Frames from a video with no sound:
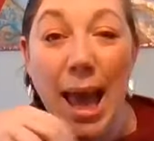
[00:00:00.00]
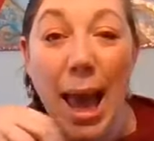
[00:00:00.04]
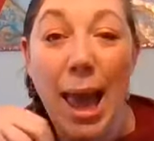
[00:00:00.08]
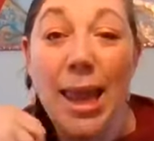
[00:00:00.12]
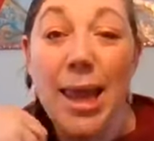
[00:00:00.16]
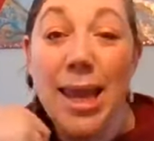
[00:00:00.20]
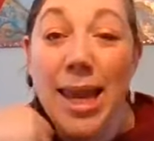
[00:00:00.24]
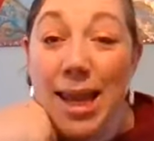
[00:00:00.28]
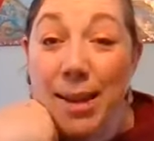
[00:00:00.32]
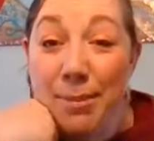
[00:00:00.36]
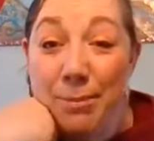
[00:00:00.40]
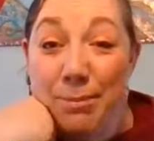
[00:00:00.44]

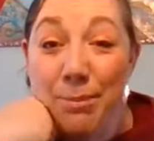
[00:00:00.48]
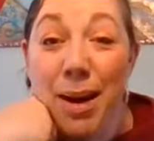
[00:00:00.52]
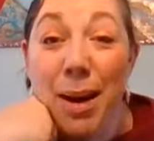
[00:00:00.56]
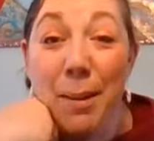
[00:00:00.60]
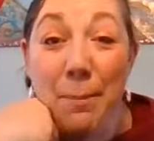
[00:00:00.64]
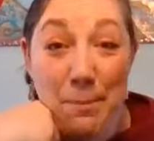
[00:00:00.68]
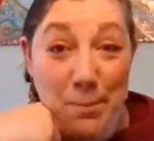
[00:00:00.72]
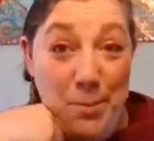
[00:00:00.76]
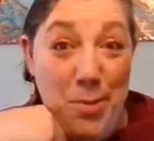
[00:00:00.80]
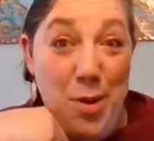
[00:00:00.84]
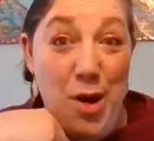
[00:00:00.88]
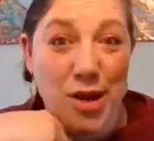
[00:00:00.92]
And my
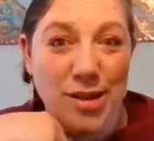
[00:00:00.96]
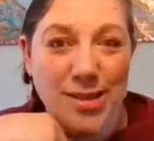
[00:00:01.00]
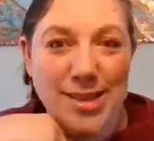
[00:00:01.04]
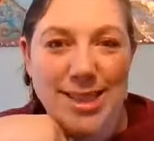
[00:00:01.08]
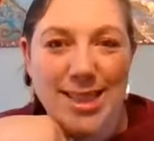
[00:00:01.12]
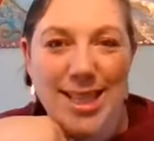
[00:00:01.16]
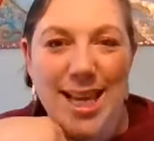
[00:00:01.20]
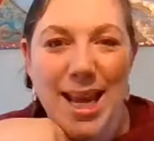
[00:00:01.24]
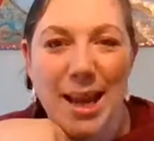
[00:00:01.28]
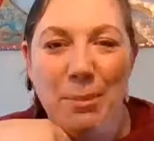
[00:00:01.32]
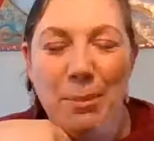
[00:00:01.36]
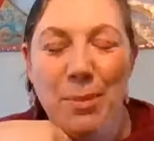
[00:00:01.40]
boss
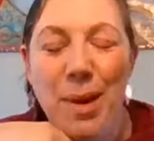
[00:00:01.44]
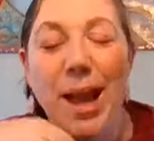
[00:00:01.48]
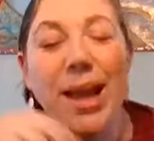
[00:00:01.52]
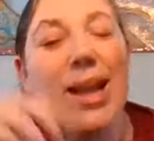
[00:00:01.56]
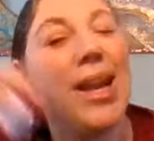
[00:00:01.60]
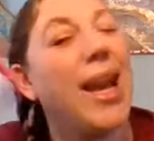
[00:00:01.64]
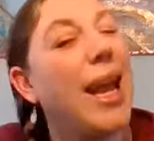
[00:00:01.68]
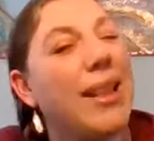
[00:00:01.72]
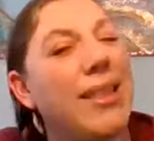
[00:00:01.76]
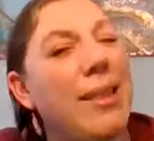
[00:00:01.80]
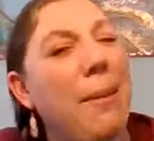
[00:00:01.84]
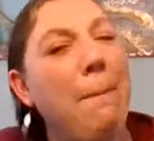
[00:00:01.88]
came by,
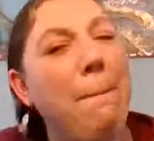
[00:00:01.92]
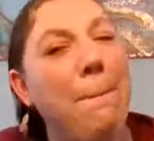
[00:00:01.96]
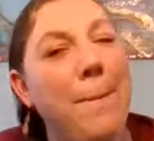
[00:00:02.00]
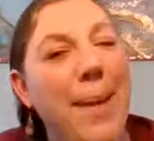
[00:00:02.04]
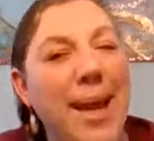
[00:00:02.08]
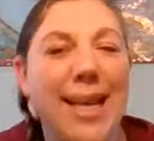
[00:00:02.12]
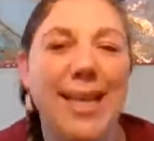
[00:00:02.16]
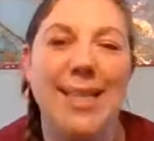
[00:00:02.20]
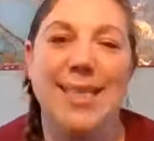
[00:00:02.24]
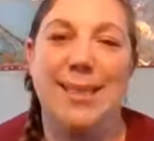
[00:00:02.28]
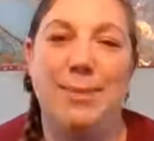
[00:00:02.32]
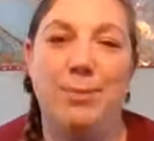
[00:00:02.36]
like the
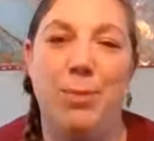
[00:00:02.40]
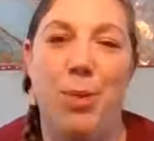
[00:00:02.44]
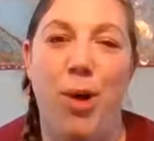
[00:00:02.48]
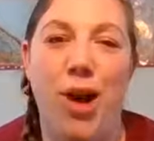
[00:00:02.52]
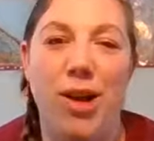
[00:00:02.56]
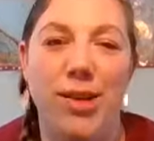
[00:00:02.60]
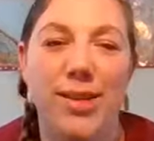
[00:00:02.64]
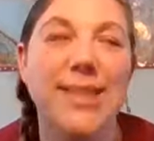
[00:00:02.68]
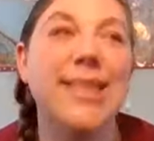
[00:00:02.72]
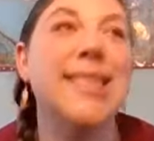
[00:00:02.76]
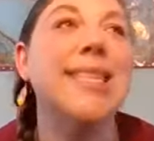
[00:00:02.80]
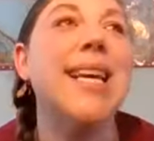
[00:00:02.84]
biggest
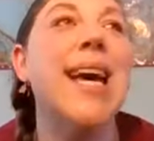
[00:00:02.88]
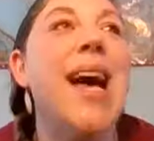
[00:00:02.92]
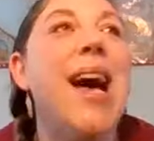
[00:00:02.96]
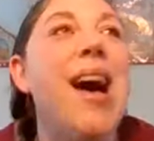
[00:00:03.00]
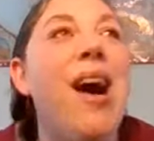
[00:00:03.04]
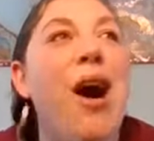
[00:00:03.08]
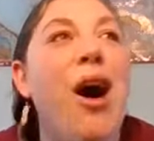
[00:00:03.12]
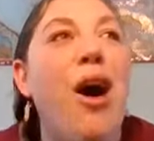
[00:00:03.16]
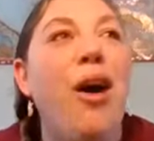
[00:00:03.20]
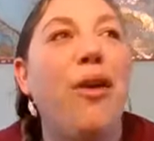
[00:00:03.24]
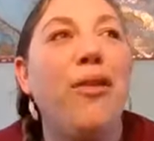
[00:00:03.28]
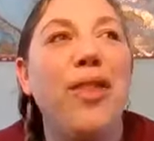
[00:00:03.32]
boss
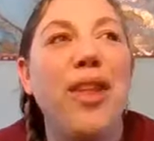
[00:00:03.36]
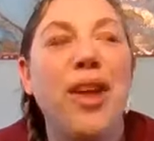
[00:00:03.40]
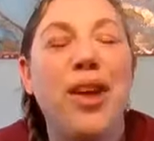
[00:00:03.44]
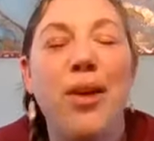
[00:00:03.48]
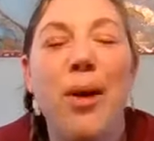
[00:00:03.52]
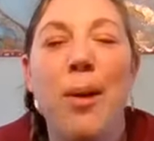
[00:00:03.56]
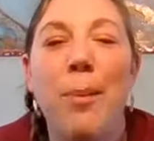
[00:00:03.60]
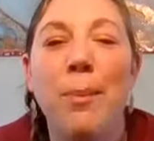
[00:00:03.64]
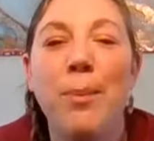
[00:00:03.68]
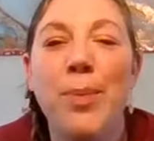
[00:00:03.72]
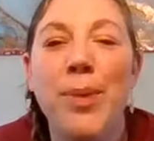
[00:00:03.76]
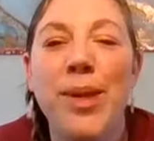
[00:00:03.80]
of the
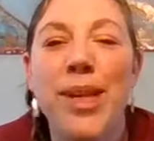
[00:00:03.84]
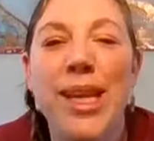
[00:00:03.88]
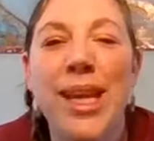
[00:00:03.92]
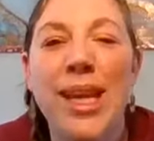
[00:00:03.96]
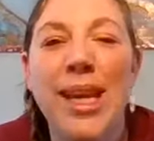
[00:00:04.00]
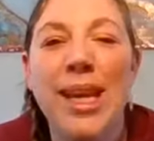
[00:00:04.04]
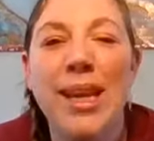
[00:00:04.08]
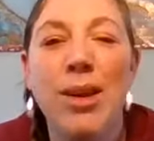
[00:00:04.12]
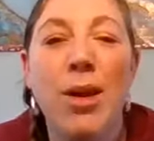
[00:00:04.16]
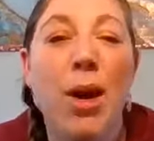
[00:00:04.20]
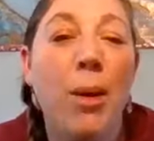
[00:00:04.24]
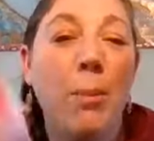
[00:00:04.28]

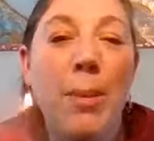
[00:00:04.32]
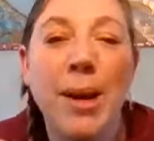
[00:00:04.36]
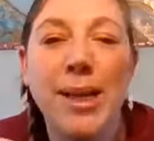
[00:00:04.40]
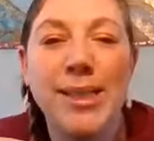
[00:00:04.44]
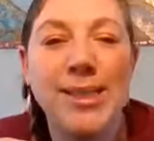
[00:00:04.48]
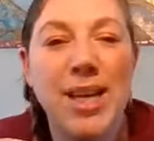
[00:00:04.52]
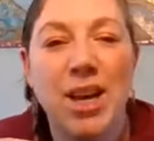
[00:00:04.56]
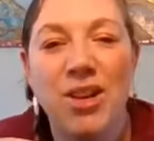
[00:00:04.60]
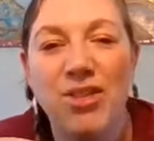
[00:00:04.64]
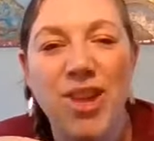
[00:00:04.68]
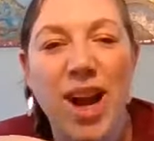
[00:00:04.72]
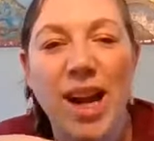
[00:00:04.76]
company, not my
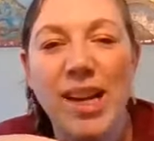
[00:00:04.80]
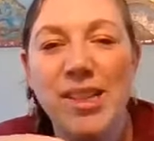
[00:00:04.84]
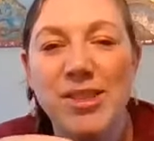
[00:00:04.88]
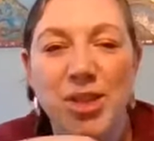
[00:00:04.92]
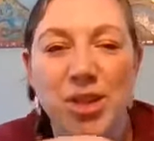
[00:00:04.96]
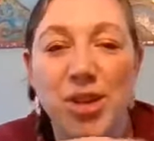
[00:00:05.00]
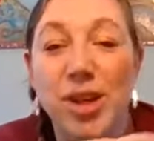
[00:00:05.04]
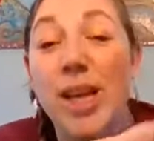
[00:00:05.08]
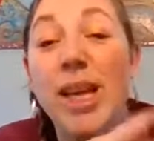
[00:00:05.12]
director.